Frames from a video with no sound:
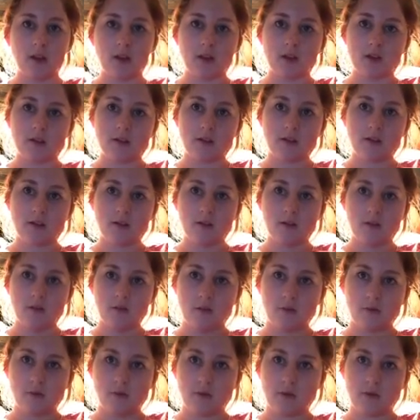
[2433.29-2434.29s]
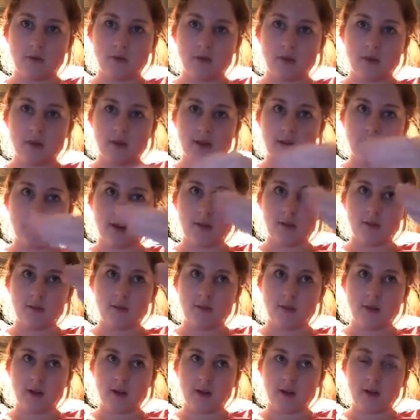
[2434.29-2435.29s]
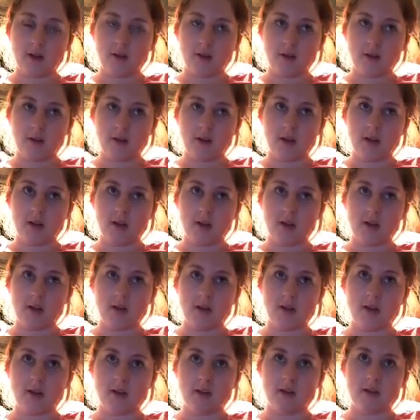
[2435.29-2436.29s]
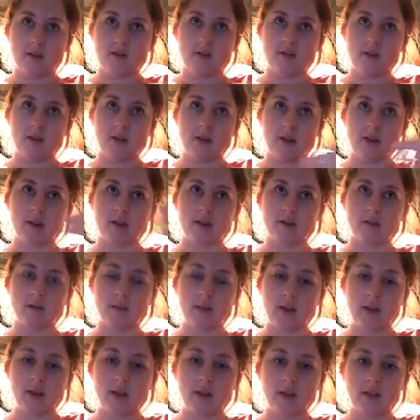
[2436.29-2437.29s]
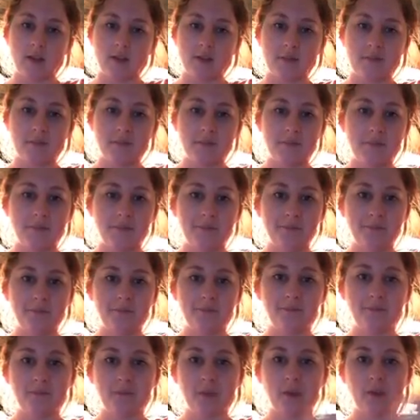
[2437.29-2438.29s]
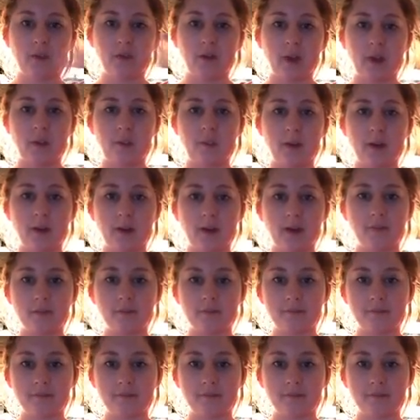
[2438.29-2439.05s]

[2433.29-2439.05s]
So we will continue working on it over the next week. Wrap it up.